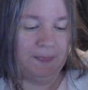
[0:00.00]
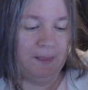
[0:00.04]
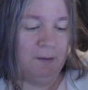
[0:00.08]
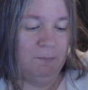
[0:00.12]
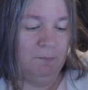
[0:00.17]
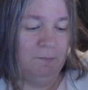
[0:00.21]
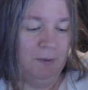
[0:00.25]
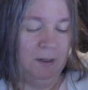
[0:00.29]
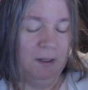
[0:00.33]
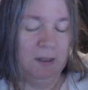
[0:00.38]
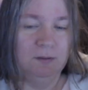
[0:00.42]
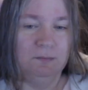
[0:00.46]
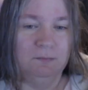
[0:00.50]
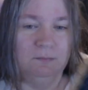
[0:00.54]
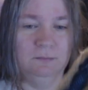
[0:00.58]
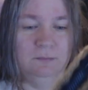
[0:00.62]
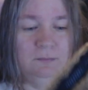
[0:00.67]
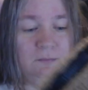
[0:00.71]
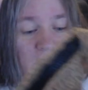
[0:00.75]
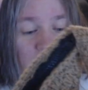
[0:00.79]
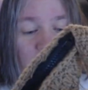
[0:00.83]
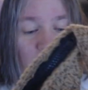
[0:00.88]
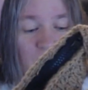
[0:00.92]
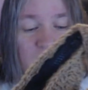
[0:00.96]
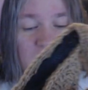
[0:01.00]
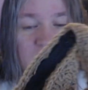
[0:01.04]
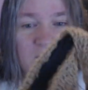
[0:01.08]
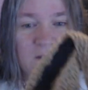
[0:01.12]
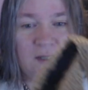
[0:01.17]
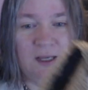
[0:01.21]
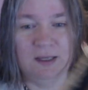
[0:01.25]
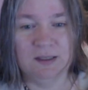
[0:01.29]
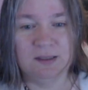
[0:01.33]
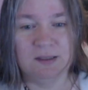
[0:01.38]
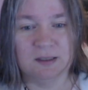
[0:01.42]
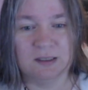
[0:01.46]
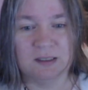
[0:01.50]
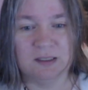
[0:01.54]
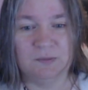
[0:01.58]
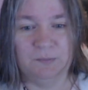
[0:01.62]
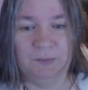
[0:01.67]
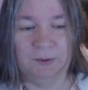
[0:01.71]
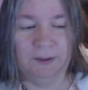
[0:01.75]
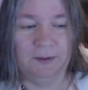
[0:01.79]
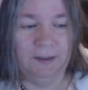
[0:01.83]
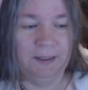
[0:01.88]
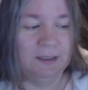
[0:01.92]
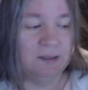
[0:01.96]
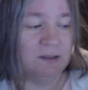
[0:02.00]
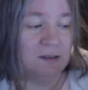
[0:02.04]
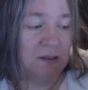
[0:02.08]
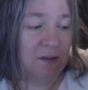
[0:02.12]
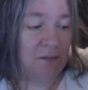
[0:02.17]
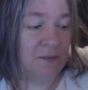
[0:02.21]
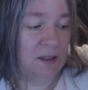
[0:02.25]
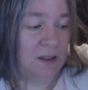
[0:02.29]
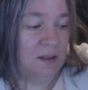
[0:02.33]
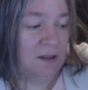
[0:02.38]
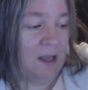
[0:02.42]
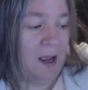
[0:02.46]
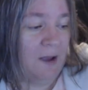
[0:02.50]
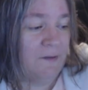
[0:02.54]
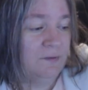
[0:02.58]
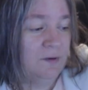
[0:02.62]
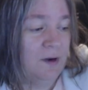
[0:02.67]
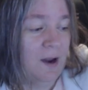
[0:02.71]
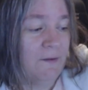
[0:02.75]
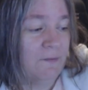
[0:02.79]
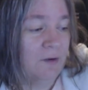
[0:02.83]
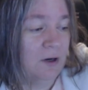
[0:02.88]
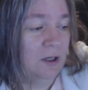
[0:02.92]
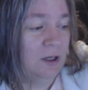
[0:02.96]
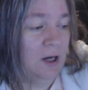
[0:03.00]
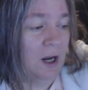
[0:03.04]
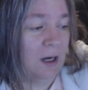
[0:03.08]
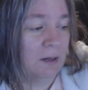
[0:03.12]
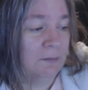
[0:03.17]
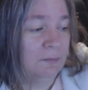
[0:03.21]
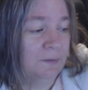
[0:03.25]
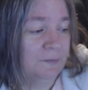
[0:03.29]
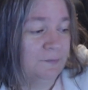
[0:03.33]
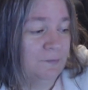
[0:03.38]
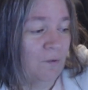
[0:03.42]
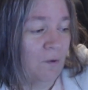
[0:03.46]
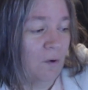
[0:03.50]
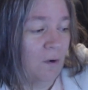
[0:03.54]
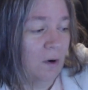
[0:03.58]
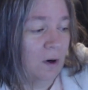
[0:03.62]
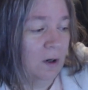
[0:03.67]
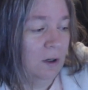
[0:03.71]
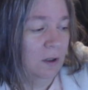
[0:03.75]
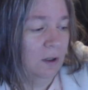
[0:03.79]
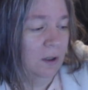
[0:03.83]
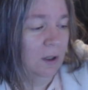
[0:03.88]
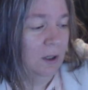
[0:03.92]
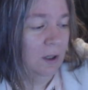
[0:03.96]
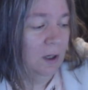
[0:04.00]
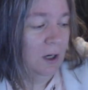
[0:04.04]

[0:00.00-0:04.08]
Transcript: But that was a nice experience, something that I've never done before.